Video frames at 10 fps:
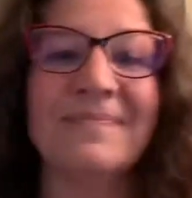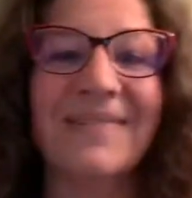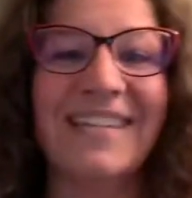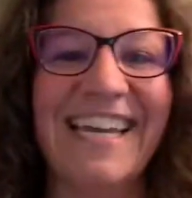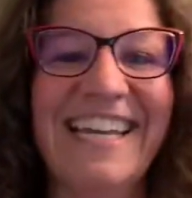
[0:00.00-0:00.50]

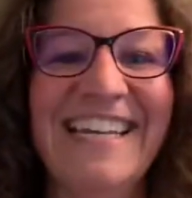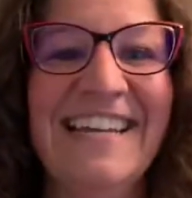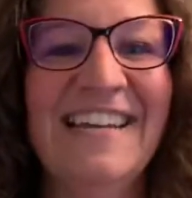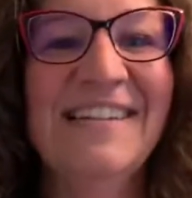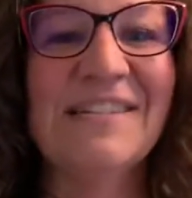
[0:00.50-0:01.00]
Okay,
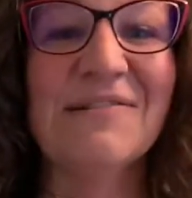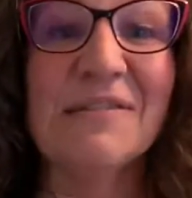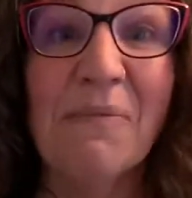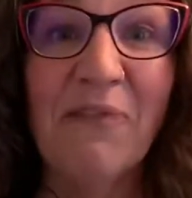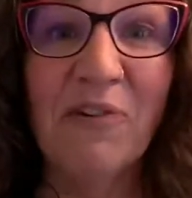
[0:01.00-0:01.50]
so
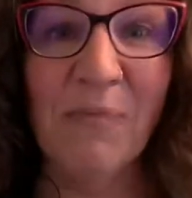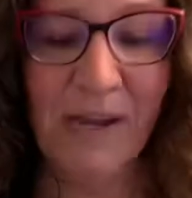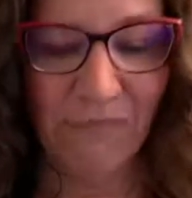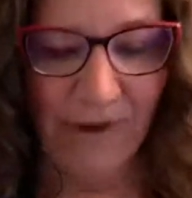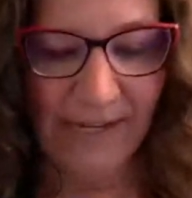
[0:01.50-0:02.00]
some of you
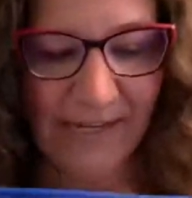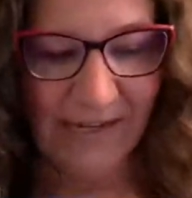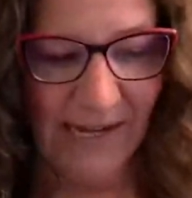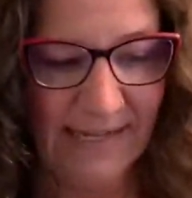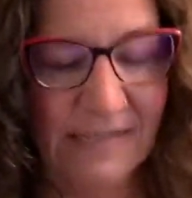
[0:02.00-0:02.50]
might
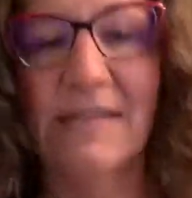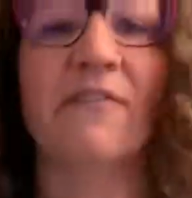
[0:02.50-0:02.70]
recognize